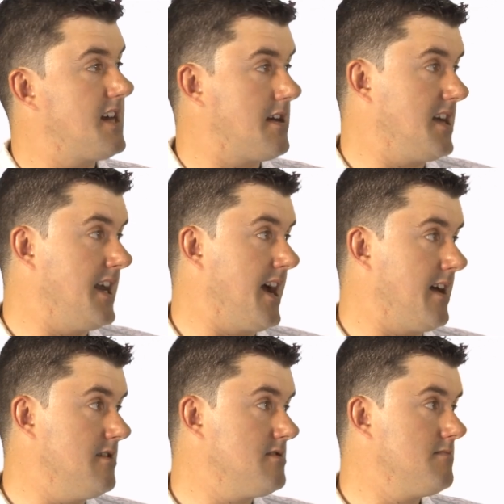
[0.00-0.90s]
16
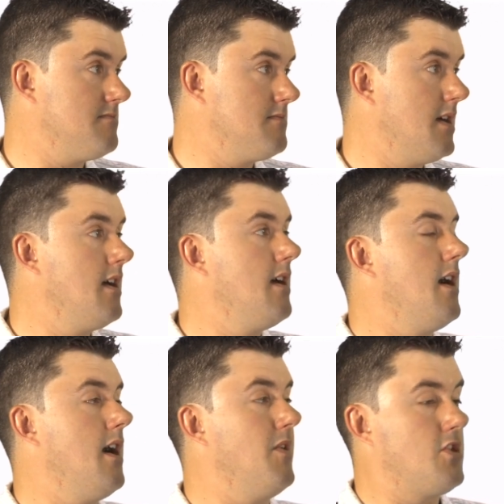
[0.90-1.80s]
anglers,
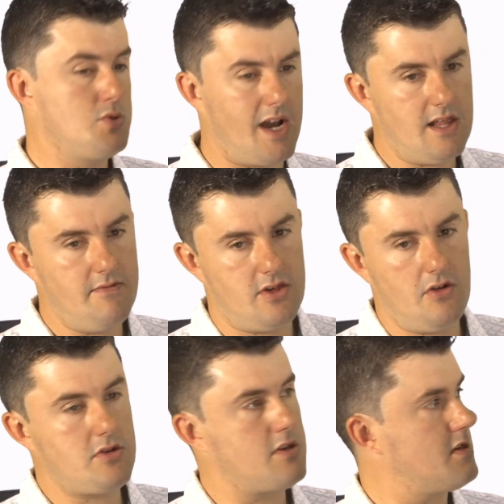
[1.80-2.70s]
uh, which greatly
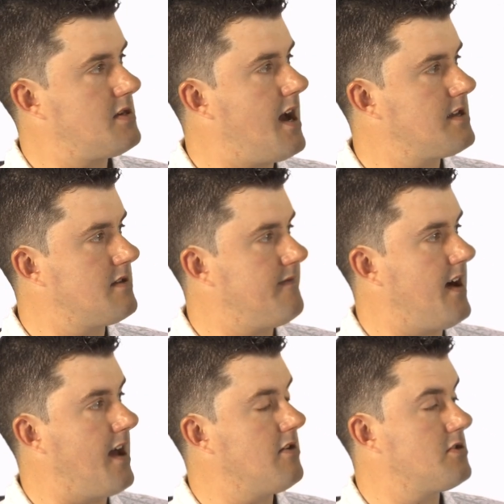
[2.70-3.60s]
reduces the size of the
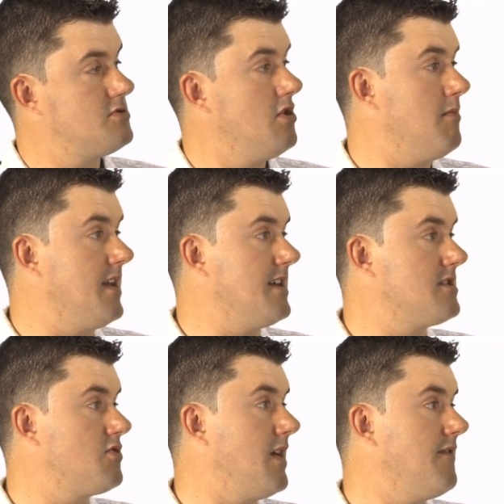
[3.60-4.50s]
final because normally
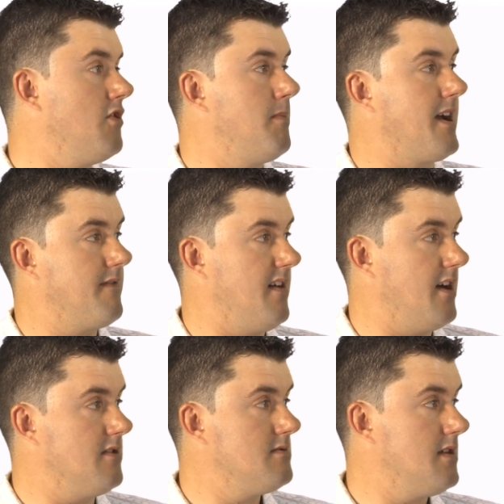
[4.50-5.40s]
it's a 24 peg
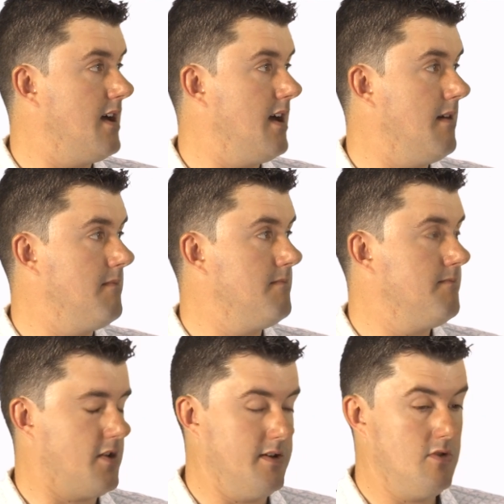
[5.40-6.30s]
final.
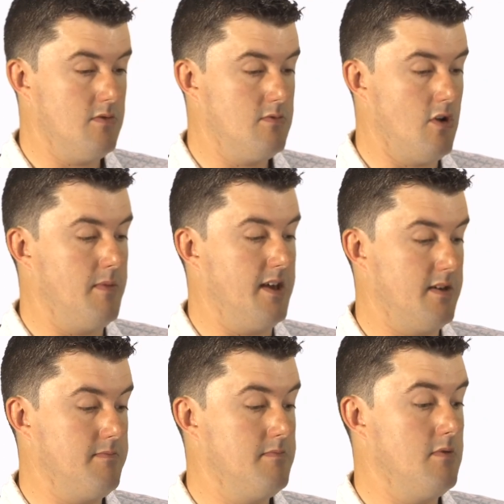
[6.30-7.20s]
Um, sorry, normally it's
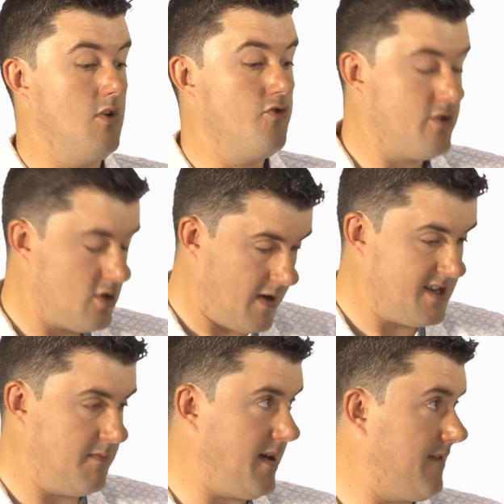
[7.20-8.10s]
a
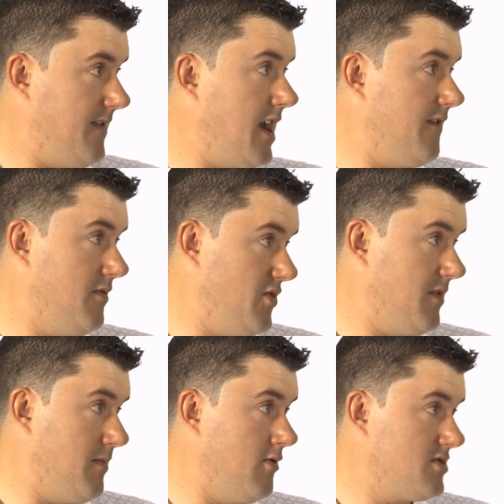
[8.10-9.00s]
120 peg final for the
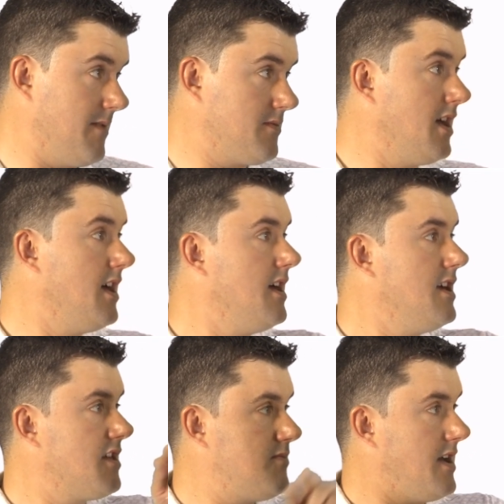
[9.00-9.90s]
British pole champs
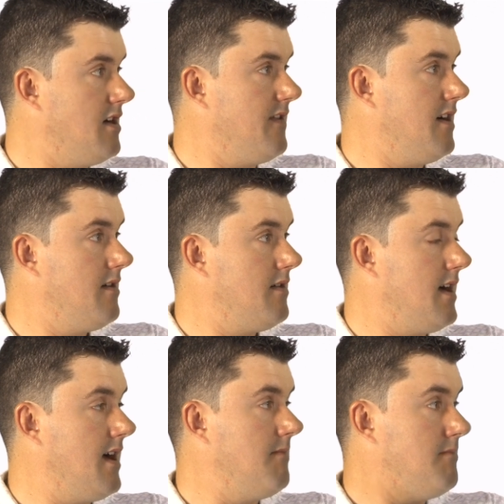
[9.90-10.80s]
spread over
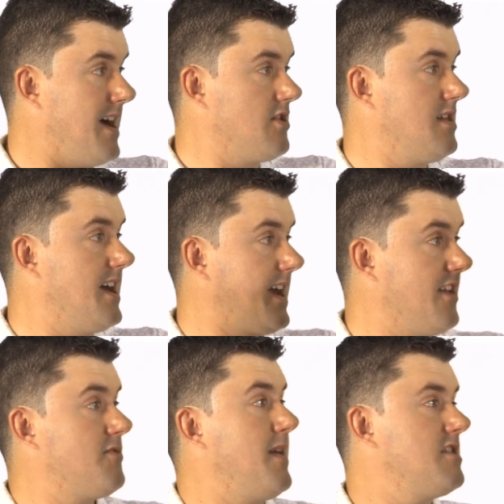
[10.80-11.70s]
um, Match Lake
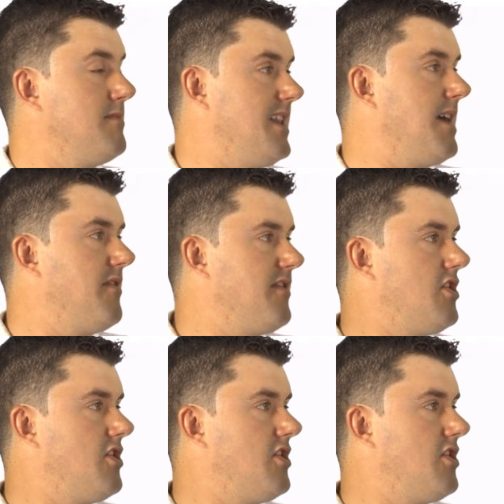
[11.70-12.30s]
and Specimen Lake, but